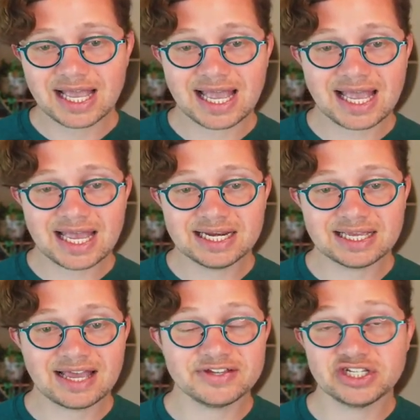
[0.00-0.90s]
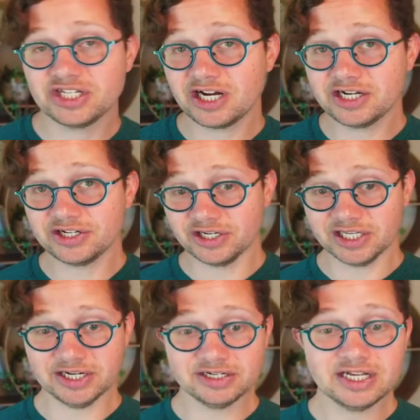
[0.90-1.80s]
And having started
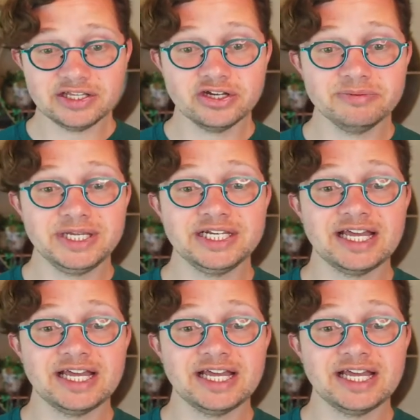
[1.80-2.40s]
earlier, European